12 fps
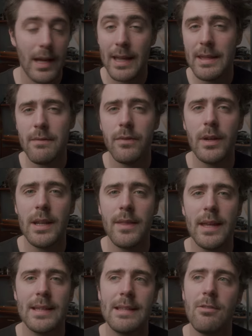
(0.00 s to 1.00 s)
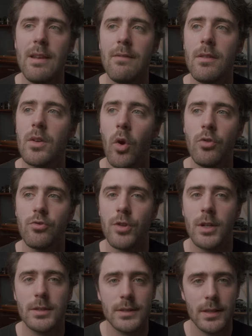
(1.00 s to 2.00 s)
And then finally think, is there a level of
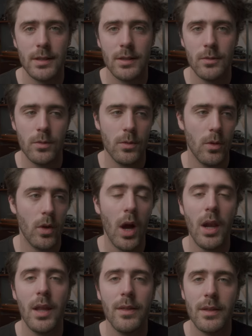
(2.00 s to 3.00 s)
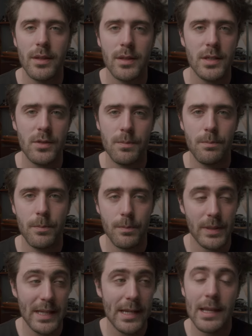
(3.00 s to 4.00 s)
contrast or, or color that, that you
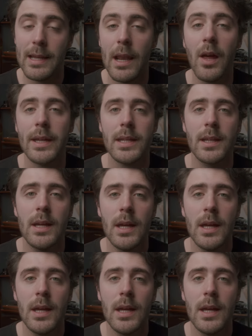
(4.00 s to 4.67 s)
particularly like.